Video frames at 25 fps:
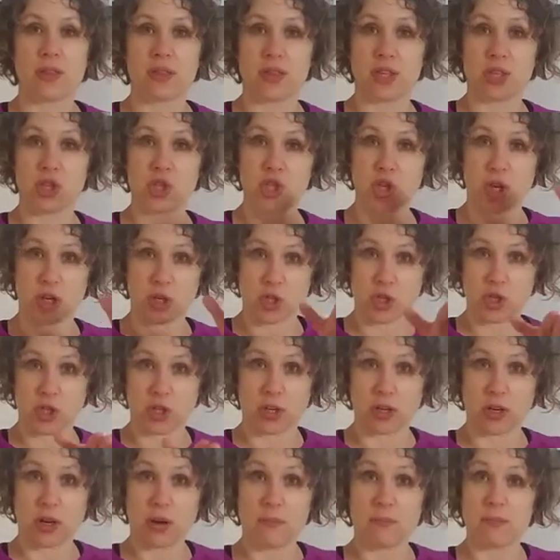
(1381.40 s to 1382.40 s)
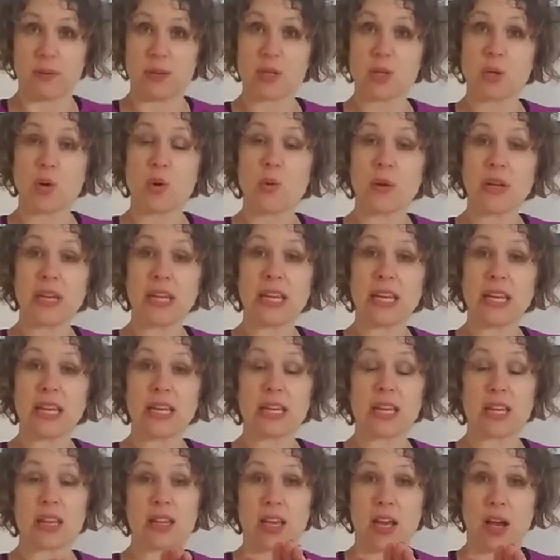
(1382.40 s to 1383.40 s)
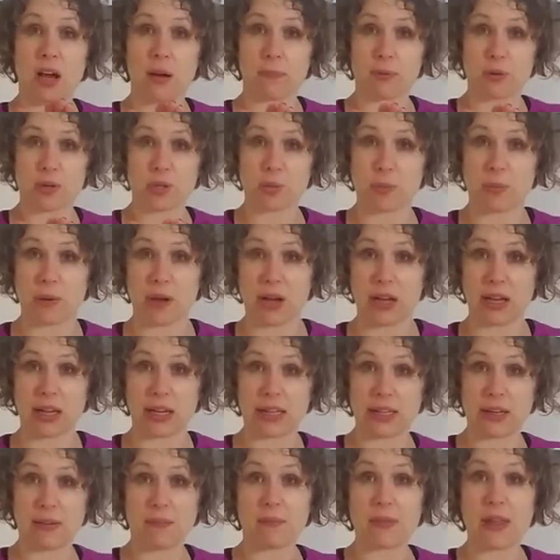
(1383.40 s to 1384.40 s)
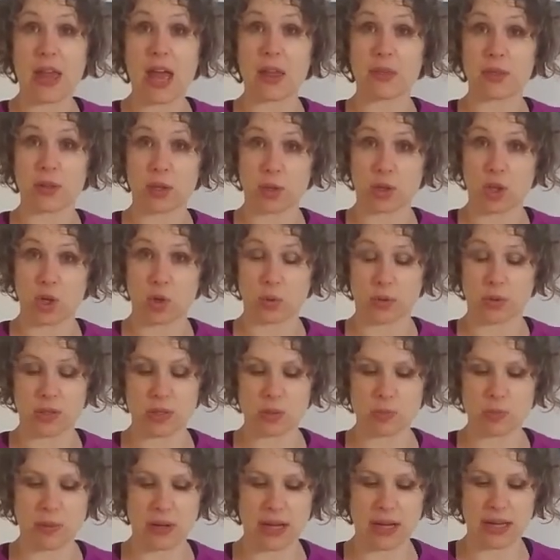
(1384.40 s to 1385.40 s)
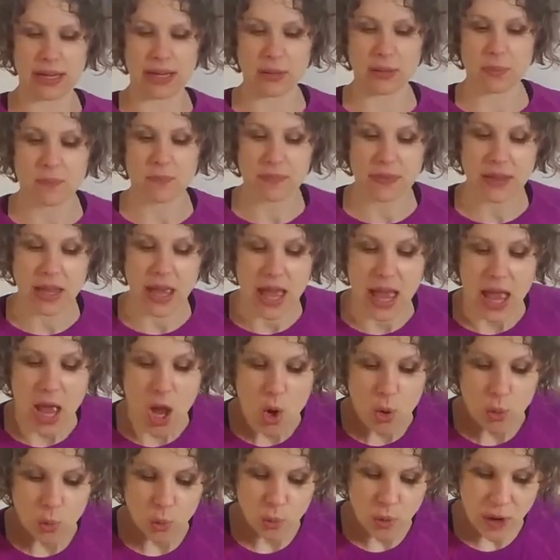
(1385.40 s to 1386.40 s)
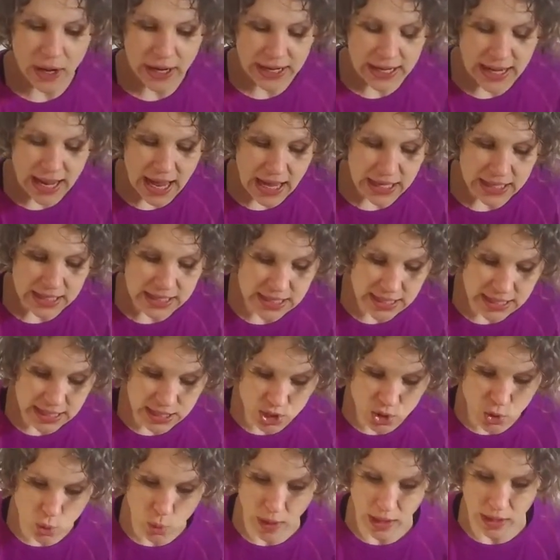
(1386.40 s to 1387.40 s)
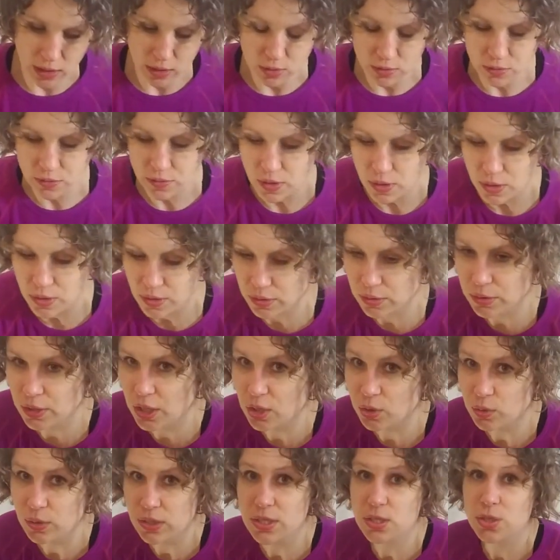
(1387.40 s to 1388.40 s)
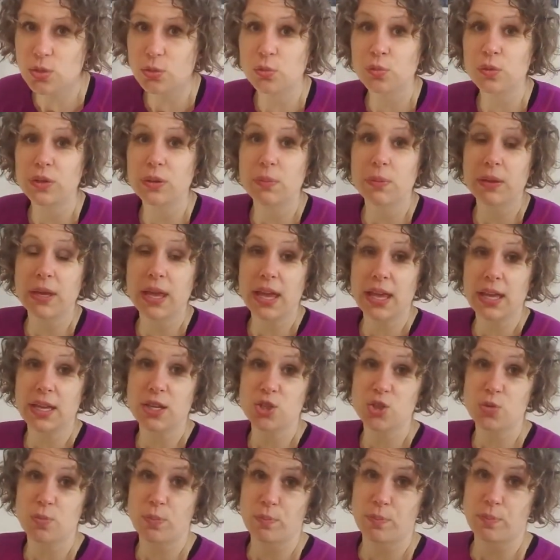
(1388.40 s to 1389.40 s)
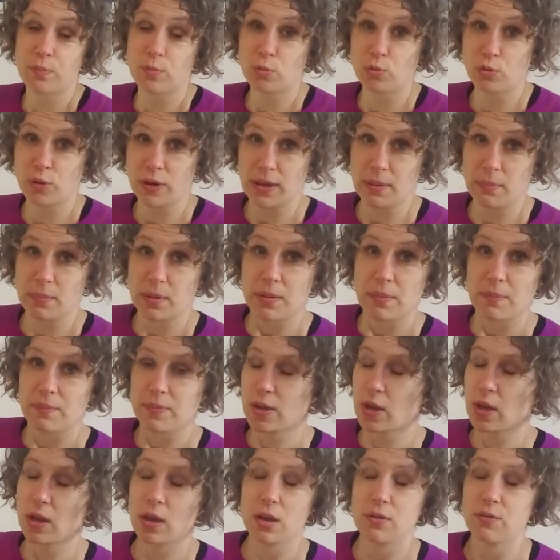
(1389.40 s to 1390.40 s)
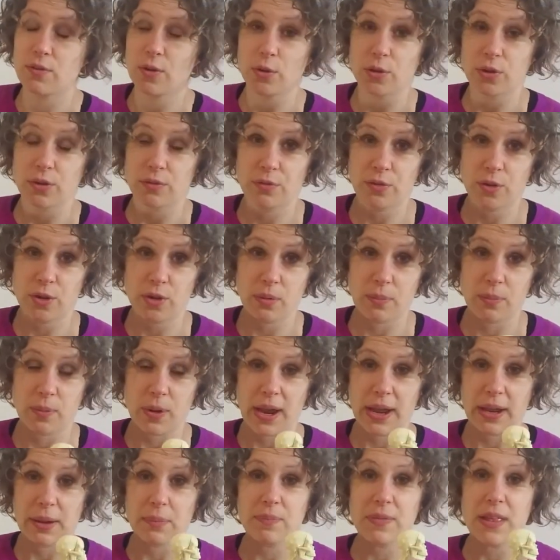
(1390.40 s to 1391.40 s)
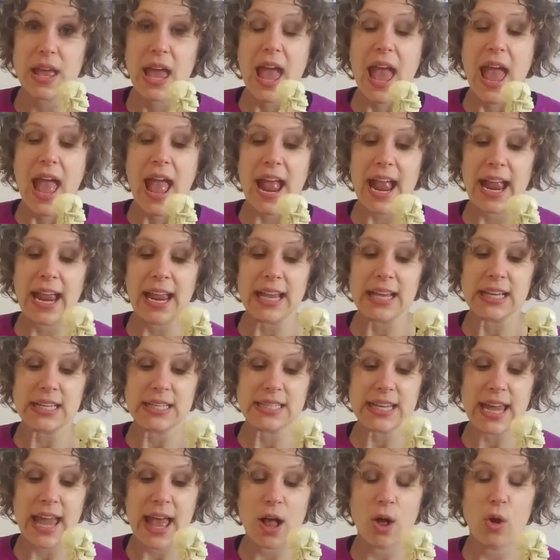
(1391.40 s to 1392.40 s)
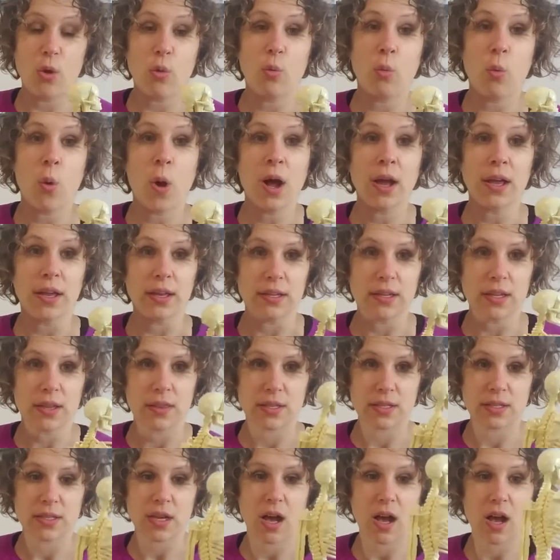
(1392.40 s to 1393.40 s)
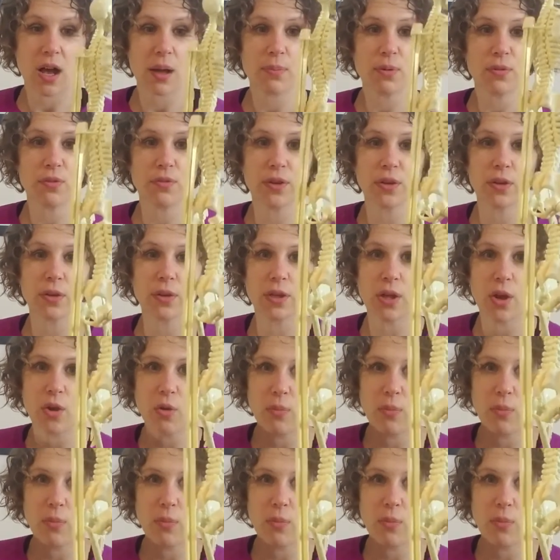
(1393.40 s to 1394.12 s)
the juncture between the upper spine and the lower spine. Right at T12, the lowest rib cage vertebrae, and L1, the top of your low